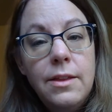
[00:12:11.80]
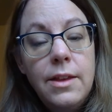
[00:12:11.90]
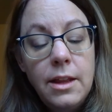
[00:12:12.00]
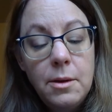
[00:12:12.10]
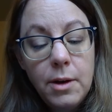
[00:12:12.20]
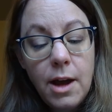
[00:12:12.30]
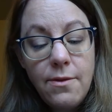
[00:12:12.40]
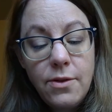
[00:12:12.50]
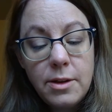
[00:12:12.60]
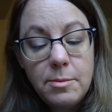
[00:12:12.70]
Then they
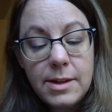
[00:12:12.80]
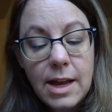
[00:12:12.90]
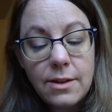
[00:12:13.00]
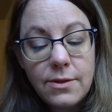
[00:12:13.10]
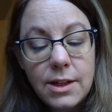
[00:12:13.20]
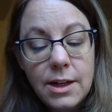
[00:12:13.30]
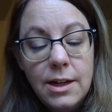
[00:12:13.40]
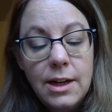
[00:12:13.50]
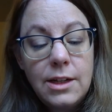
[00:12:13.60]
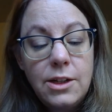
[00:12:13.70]
recovered themselves
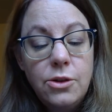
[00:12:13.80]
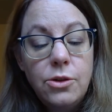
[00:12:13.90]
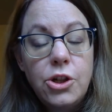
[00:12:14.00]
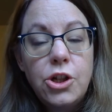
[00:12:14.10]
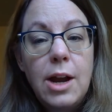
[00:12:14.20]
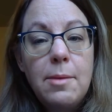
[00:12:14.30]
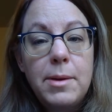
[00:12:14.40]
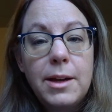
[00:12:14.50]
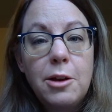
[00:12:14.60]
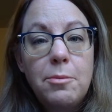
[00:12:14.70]
and stood
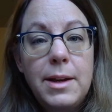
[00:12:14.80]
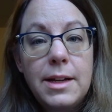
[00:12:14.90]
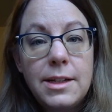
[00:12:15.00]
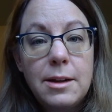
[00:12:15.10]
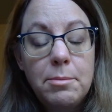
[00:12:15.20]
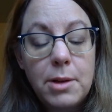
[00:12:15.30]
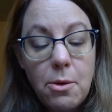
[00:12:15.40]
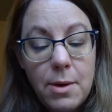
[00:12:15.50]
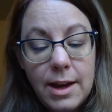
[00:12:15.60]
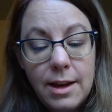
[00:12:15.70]
champing their bits and
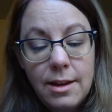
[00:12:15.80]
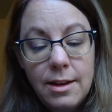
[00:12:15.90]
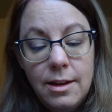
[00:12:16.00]
blowing.